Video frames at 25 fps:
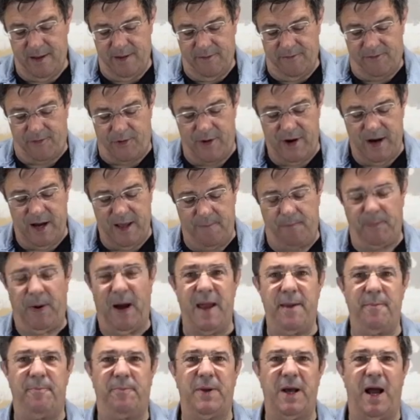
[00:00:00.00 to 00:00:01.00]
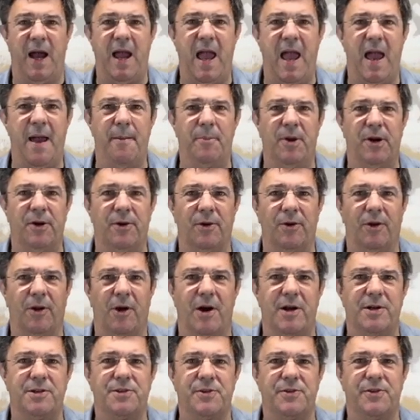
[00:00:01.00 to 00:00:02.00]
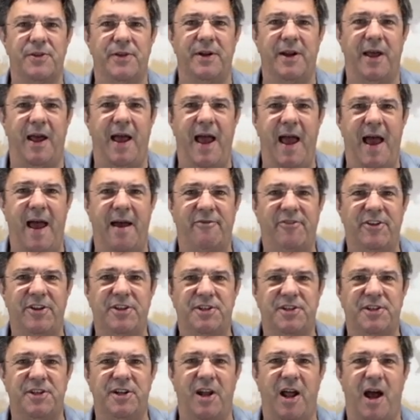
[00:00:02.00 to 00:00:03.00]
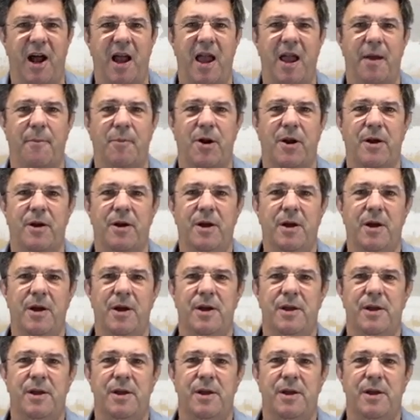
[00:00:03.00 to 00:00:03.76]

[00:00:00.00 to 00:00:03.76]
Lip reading: For any pipe diameter larger than a 1/2 inch in diameter,